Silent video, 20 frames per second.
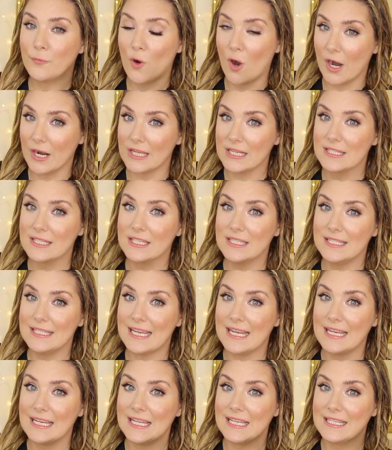products
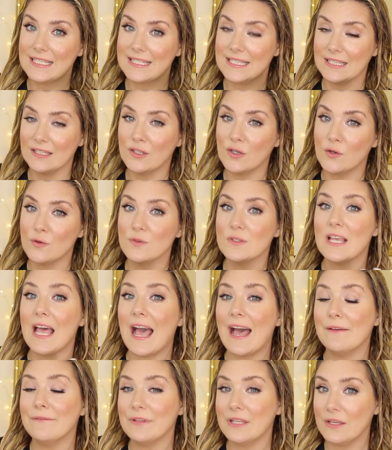containing silicones
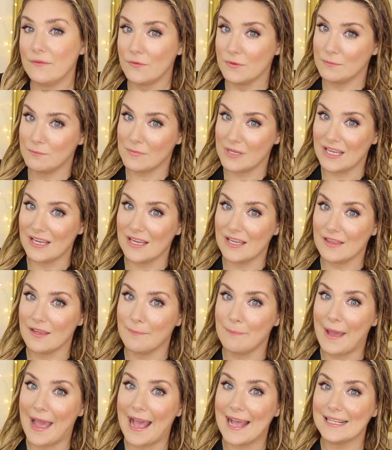have given me in
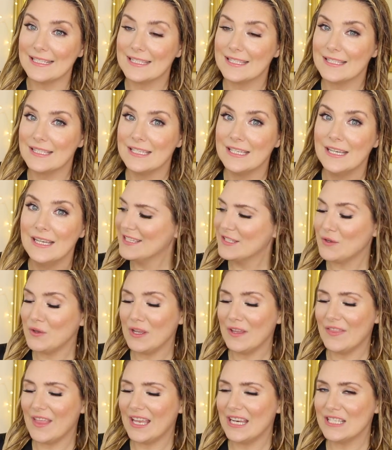the past. So
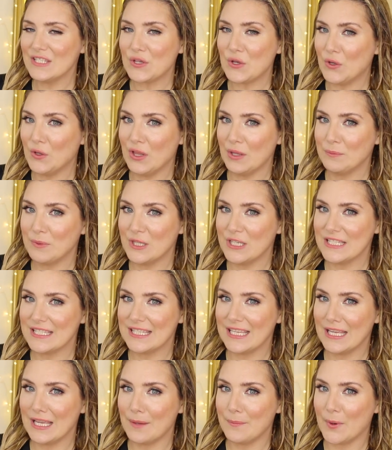yeah, that is all I'm gonna
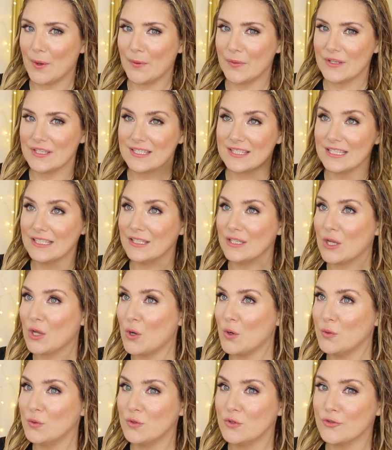say about the
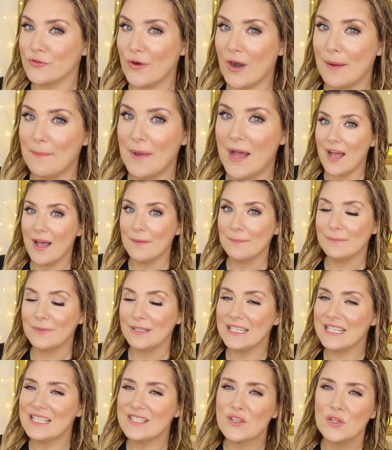silicone drama.
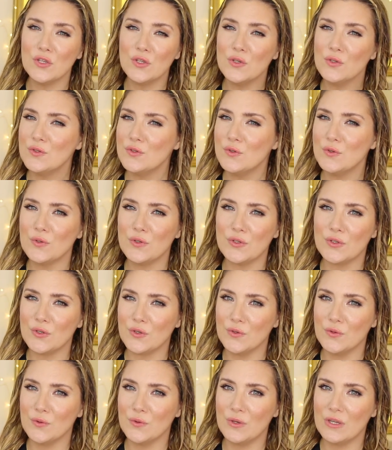Please, you do
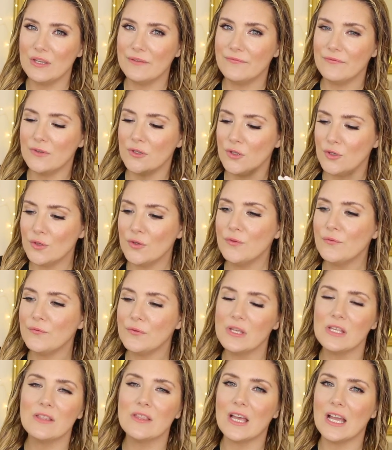you. If you
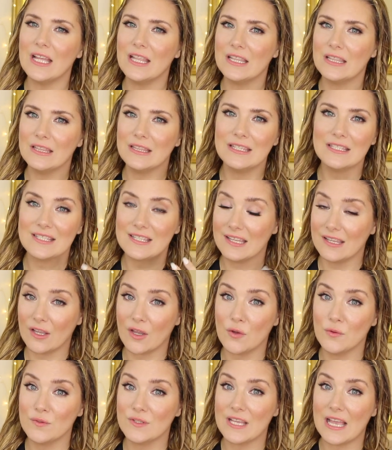feel that
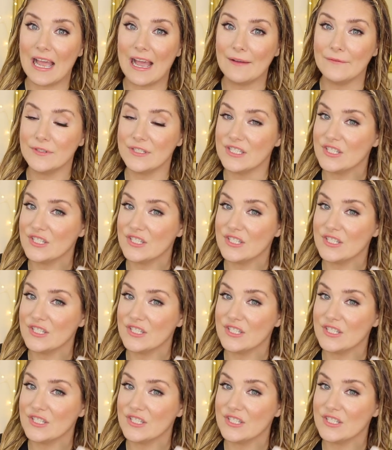silicones have